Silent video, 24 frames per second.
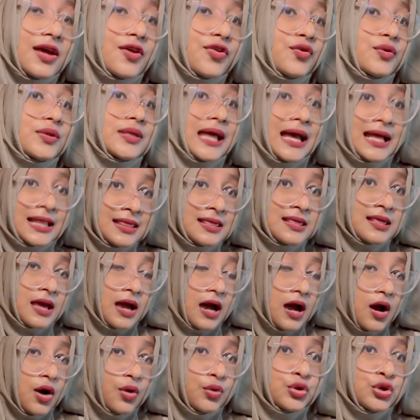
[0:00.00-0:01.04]
So that's
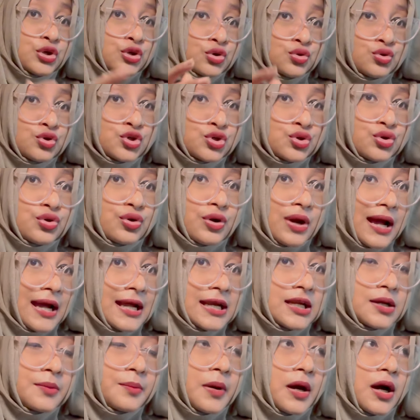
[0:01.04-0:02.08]
how you should
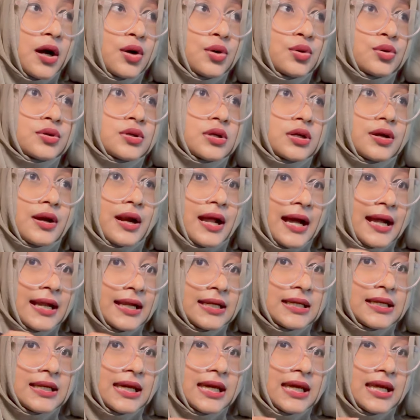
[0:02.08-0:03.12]
write
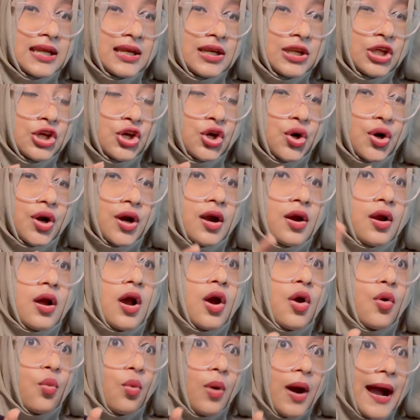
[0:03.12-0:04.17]
in your
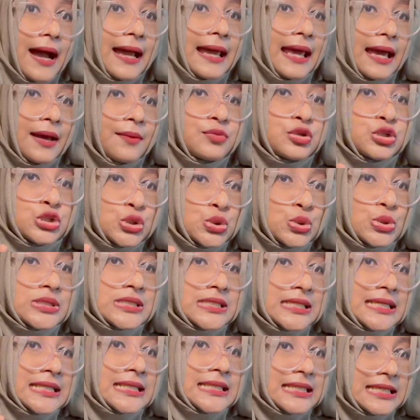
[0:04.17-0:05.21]
why I'm
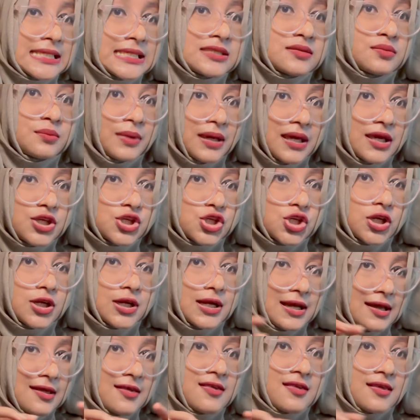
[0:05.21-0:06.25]
choosing this major
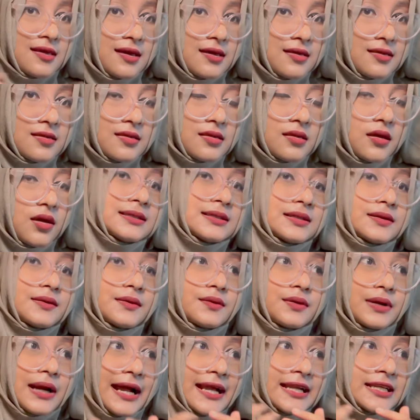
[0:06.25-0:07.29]
essays,
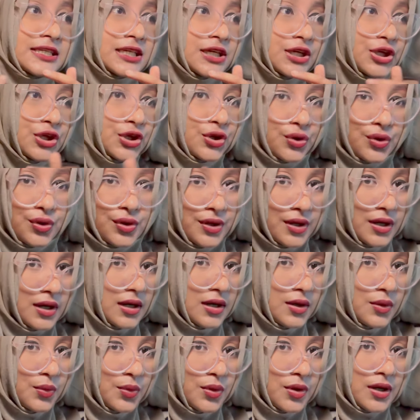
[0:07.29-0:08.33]
writing your
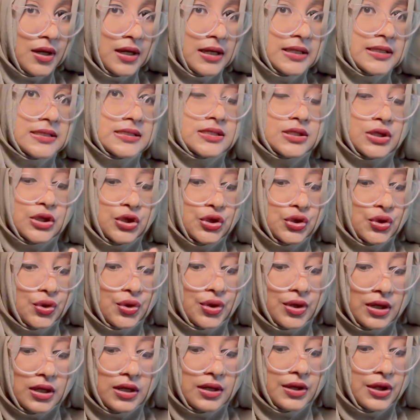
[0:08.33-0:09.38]
awards,
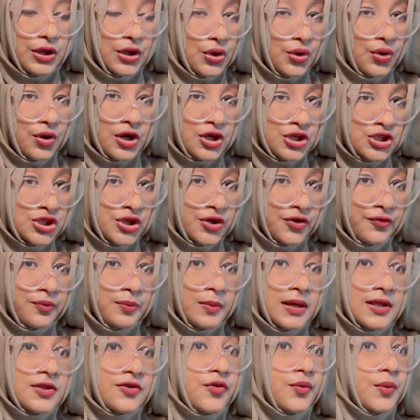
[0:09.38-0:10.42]
your
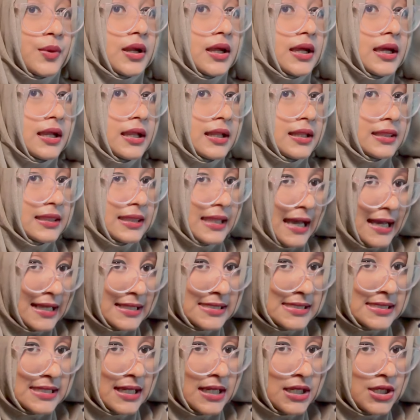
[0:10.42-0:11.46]
achievements in
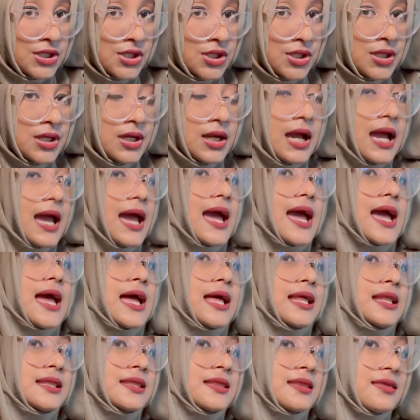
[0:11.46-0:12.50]
that sector,
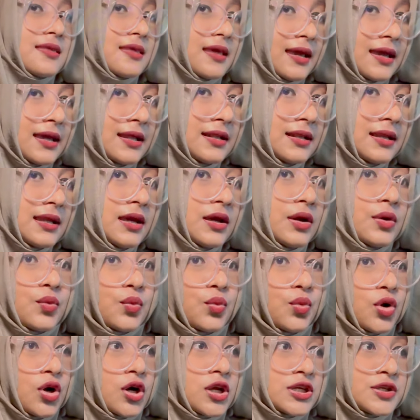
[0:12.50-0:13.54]
and secondly,
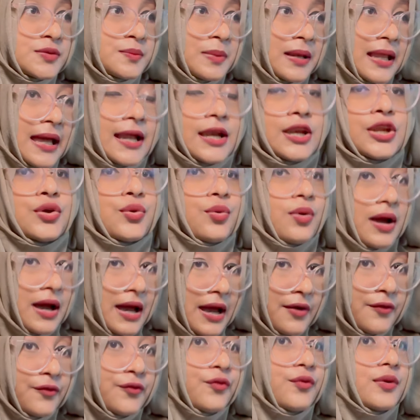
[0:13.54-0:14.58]
what plan you
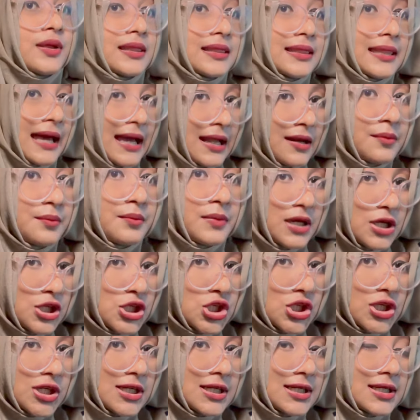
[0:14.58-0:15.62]
have with that
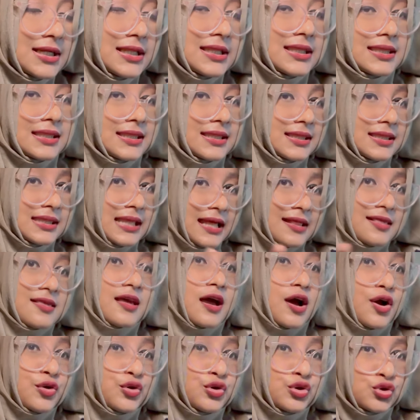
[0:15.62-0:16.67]
major. That's
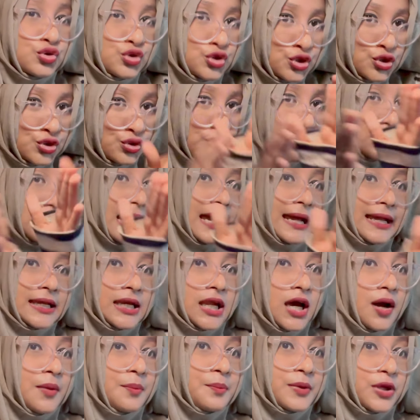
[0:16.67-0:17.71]
how you should line
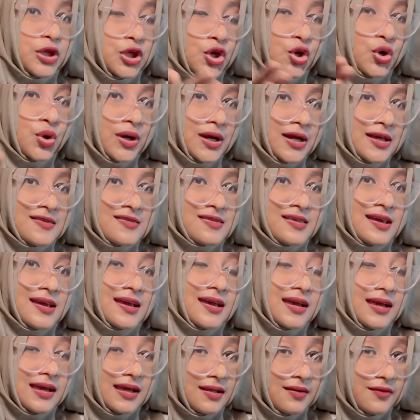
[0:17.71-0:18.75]
up your
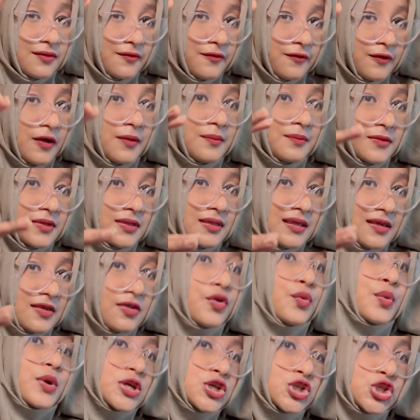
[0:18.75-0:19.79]
essay from this
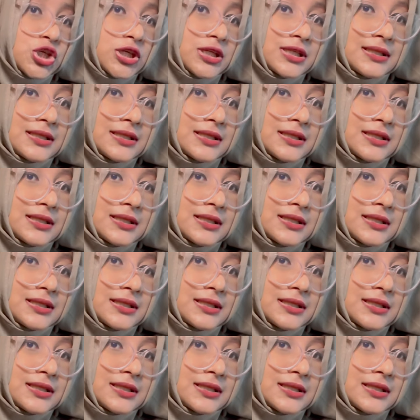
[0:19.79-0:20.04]
question.